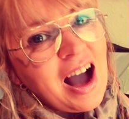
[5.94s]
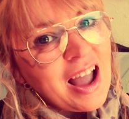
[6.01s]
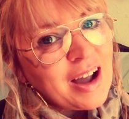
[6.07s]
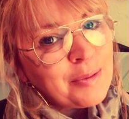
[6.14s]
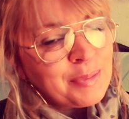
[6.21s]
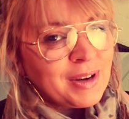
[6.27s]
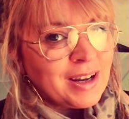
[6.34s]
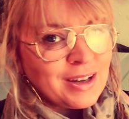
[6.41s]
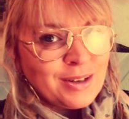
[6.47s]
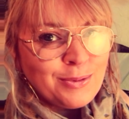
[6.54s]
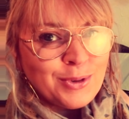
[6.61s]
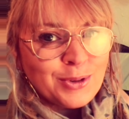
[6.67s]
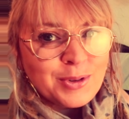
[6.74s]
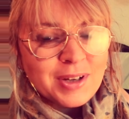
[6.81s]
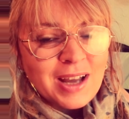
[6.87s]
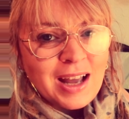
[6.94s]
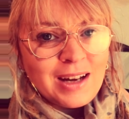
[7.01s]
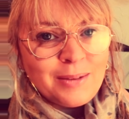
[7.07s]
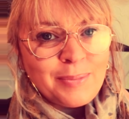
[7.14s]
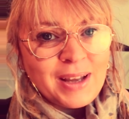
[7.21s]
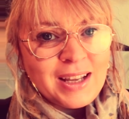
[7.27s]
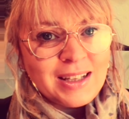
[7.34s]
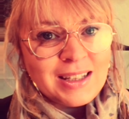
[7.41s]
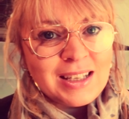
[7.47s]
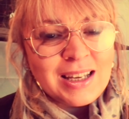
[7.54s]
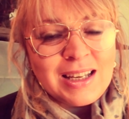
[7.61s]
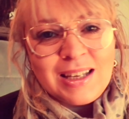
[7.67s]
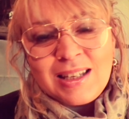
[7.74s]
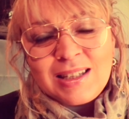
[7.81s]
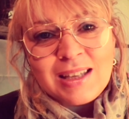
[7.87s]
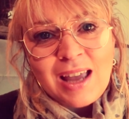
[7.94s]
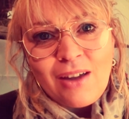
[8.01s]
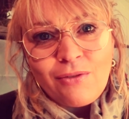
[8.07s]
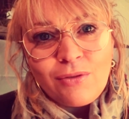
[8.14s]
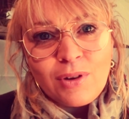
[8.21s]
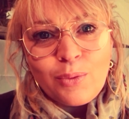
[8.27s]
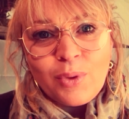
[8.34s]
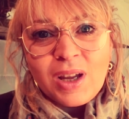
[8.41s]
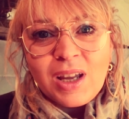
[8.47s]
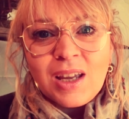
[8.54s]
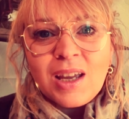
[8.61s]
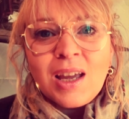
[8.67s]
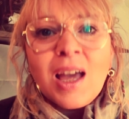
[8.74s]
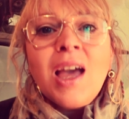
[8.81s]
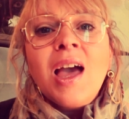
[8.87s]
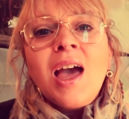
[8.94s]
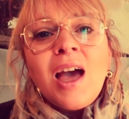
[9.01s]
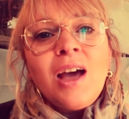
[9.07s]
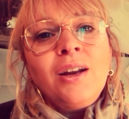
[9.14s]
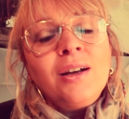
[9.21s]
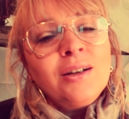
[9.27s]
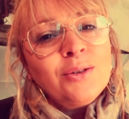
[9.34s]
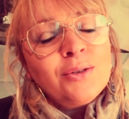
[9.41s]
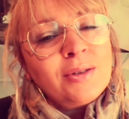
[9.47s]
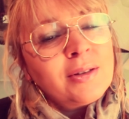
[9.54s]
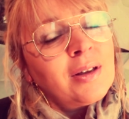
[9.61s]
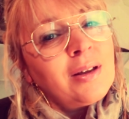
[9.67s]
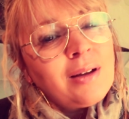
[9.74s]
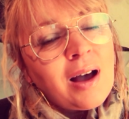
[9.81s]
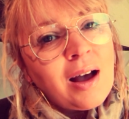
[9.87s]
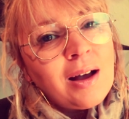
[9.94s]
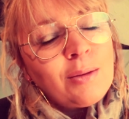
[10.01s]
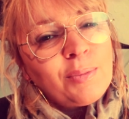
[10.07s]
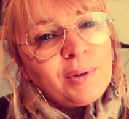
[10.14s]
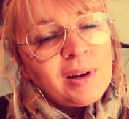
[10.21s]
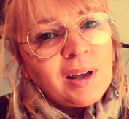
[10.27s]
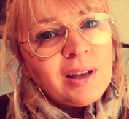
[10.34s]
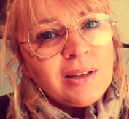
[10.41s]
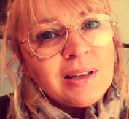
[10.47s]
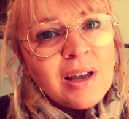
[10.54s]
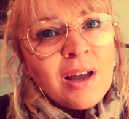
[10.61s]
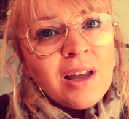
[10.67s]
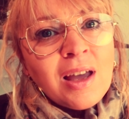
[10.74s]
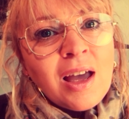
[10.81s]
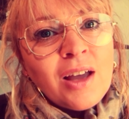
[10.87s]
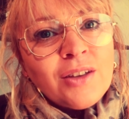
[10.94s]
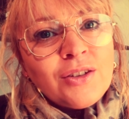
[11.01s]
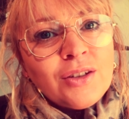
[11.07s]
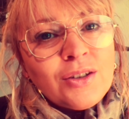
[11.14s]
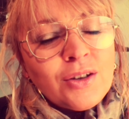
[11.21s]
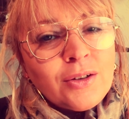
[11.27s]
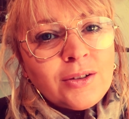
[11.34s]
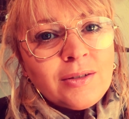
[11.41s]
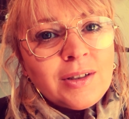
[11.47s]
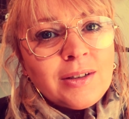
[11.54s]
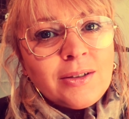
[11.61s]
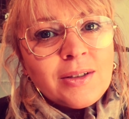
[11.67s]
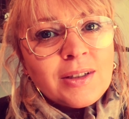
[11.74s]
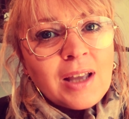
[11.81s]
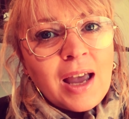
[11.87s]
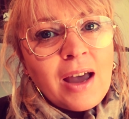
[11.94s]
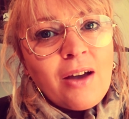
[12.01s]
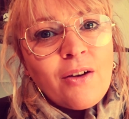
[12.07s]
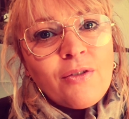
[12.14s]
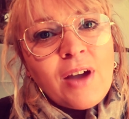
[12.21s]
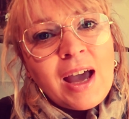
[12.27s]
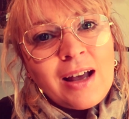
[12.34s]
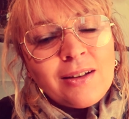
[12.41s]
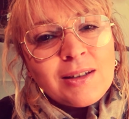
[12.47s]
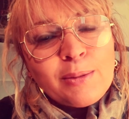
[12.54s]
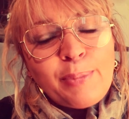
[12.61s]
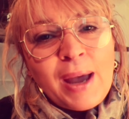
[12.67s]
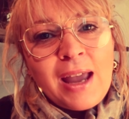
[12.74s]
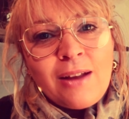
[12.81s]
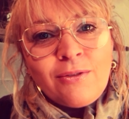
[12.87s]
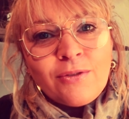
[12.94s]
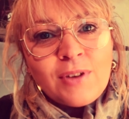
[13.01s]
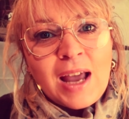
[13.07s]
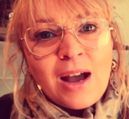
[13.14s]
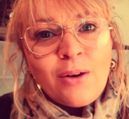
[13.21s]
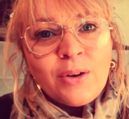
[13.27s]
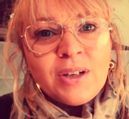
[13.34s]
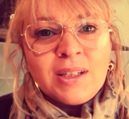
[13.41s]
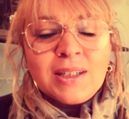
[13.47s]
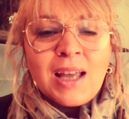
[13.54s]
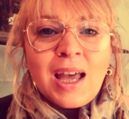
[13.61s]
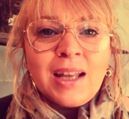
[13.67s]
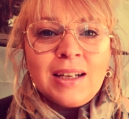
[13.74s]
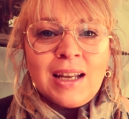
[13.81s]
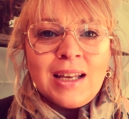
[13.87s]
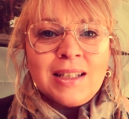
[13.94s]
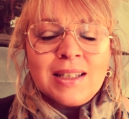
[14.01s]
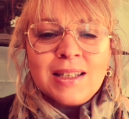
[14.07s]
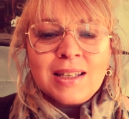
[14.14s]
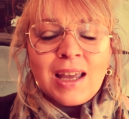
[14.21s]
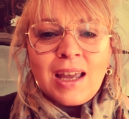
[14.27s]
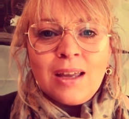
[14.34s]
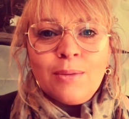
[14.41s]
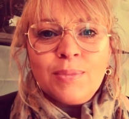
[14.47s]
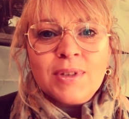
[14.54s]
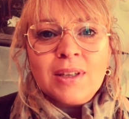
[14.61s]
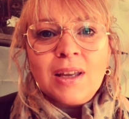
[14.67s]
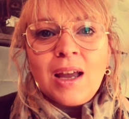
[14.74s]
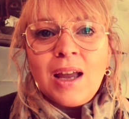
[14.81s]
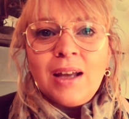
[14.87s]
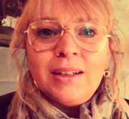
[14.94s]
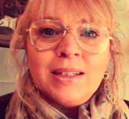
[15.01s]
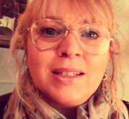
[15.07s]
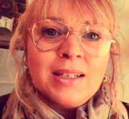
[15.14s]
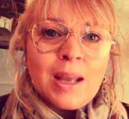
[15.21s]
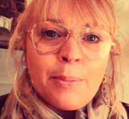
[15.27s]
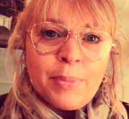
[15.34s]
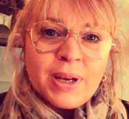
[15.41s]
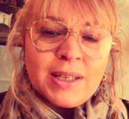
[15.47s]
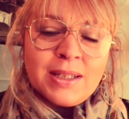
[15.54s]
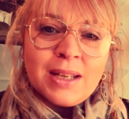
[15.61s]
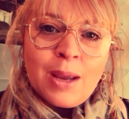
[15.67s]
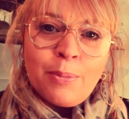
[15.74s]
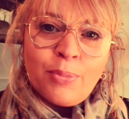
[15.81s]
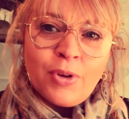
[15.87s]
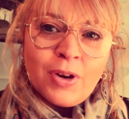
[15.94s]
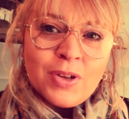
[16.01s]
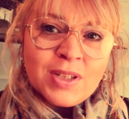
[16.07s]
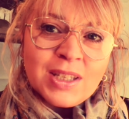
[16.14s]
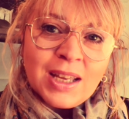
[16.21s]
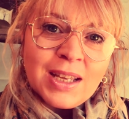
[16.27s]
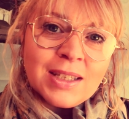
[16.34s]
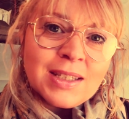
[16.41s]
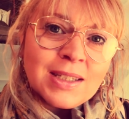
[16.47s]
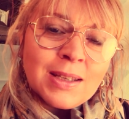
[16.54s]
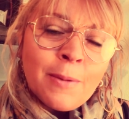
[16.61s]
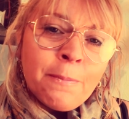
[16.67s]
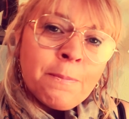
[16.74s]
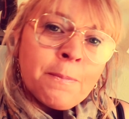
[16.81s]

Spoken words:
I upload watercolour paintings every week and I also upload tutorials of how to paint flowers and landscapes and step-by-step process.